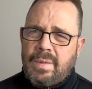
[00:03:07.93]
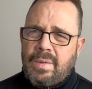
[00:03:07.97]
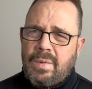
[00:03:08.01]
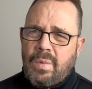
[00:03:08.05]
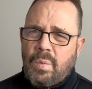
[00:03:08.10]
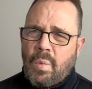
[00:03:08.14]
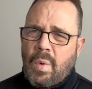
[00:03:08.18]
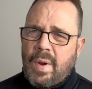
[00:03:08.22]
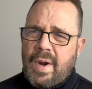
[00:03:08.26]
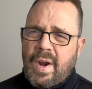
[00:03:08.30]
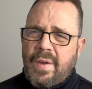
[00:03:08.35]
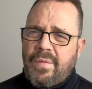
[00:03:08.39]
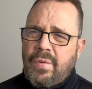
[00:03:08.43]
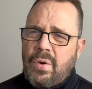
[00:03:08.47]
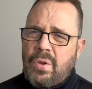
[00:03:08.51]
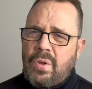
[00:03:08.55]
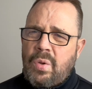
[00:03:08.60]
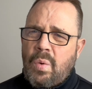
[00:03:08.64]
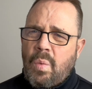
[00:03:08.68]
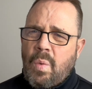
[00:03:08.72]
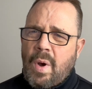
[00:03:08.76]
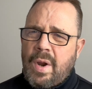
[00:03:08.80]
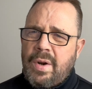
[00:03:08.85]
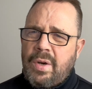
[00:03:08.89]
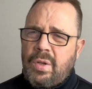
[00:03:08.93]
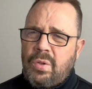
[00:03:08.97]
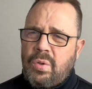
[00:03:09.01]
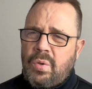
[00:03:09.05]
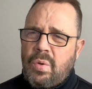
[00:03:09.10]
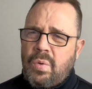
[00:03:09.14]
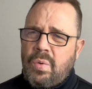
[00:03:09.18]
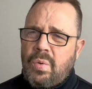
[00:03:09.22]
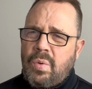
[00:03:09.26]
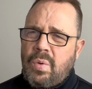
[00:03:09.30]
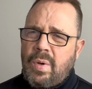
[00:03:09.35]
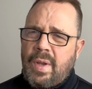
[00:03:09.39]
whatever you want to
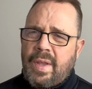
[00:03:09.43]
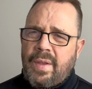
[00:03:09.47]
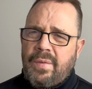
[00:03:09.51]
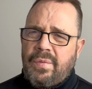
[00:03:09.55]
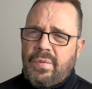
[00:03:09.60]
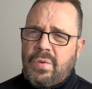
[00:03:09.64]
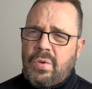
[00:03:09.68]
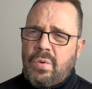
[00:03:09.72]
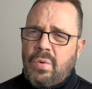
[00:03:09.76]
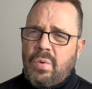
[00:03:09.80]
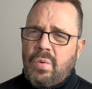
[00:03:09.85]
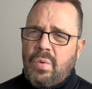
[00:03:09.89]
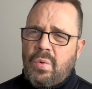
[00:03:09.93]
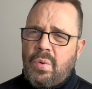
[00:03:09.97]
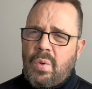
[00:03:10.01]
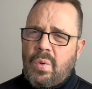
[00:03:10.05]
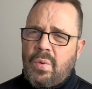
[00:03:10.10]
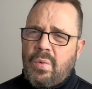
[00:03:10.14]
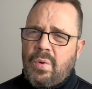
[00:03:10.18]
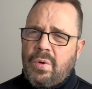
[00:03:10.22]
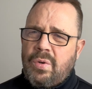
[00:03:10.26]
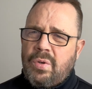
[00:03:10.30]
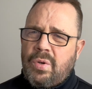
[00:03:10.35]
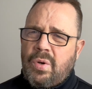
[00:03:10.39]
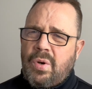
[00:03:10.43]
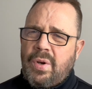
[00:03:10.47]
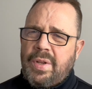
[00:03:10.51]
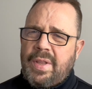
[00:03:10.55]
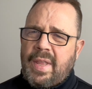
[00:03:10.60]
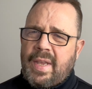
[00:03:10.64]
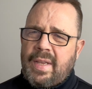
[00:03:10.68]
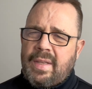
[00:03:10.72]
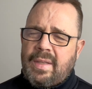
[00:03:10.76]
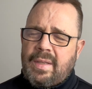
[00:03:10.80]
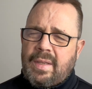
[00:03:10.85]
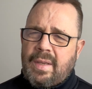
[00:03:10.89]
do if you, you are good
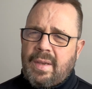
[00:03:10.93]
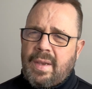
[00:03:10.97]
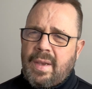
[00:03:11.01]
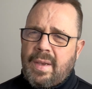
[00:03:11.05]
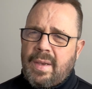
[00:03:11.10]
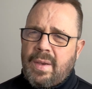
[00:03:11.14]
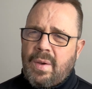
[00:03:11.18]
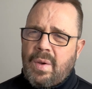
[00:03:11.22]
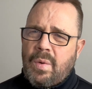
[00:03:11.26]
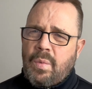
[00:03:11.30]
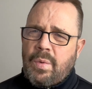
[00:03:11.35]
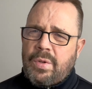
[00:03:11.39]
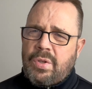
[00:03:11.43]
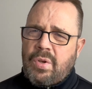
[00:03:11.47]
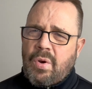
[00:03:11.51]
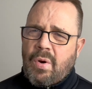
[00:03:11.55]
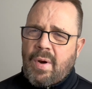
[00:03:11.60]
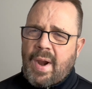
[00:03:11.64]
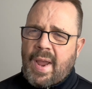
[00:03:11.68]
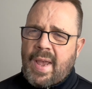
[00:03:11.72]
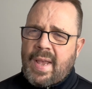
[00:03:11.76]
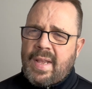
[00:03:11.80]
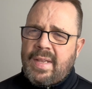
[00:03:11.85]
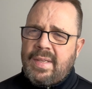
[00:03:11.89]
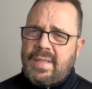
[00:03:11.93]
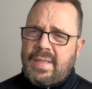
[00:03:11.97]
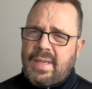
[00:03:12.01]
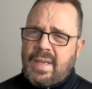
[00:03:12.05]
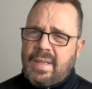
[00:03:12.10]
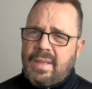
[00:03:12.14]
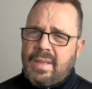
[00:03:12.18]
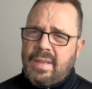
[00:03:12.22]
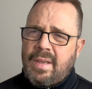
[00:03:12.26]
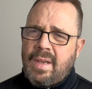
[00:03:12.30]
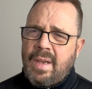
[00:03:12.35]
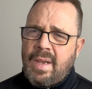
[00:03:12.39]
at uh, with your hands
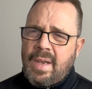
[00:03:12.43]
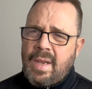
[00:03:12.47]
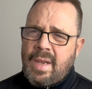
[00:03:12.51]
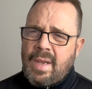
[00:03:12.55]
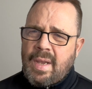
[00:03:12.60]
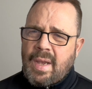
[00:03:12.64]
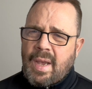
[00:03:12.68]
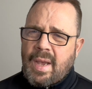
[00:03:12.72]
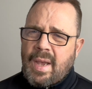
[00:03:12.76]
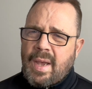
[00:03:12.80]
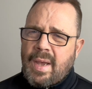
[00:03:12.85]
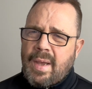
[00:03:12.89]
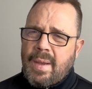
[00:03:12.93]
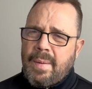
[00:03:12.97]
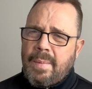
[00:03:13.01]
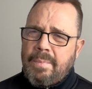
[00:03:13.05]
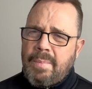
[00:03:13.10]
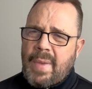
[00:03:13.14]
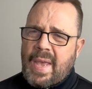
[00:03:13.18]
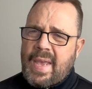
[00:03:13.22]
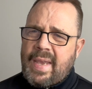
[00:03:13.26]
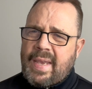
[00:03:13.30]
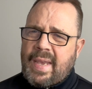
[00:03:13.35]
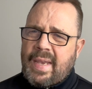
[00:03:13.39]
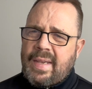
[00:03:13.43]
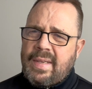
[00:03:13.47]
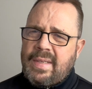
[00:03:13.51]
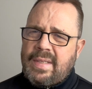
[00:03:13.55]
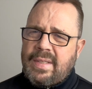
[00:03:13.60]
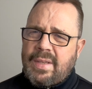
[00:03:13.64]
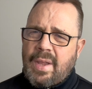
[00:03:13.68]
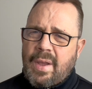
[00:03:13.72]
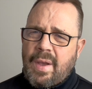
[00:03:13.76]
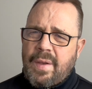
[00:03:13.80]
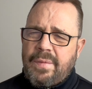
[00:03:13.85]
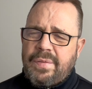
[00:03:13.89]
and uh, making
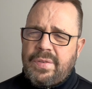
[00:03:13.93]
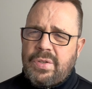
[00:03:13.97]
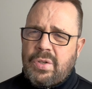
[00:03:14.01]
stuff.